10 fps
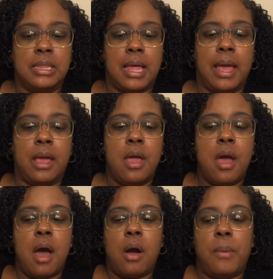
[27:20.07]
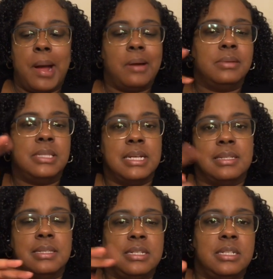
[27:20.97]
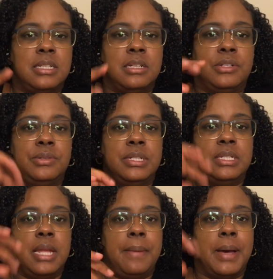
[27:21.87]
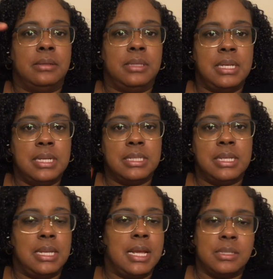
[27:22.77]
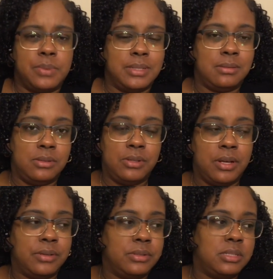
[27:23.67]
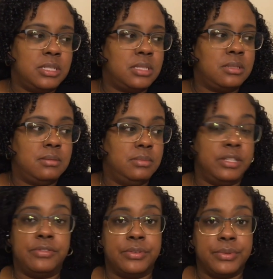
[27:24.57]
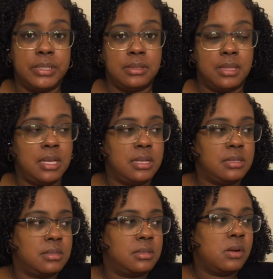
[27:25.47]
Like, oh, well, I was texting such and such on this day about this, and then that's when, you know, it's just different things.